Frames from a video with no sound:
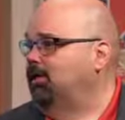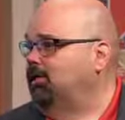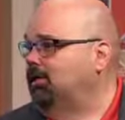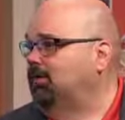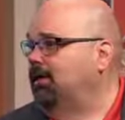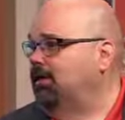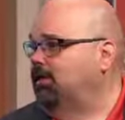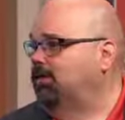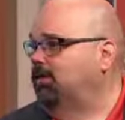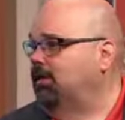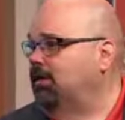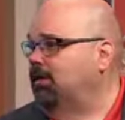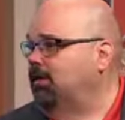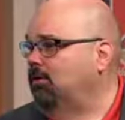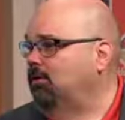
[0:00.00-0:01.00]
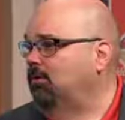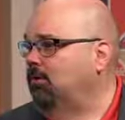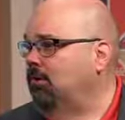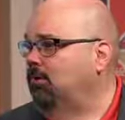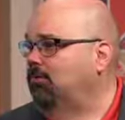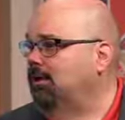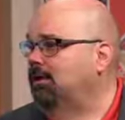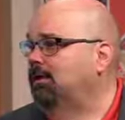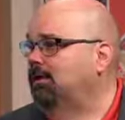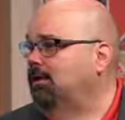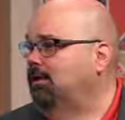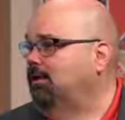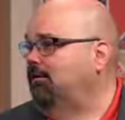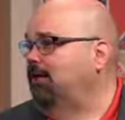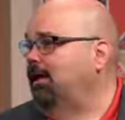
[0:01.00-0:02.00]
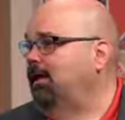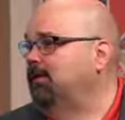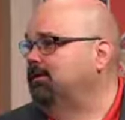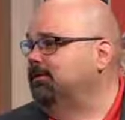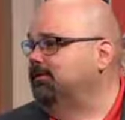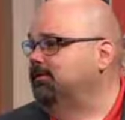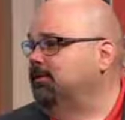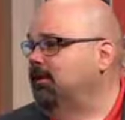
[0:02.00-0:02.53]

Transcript: to make sure that you are meeting the demands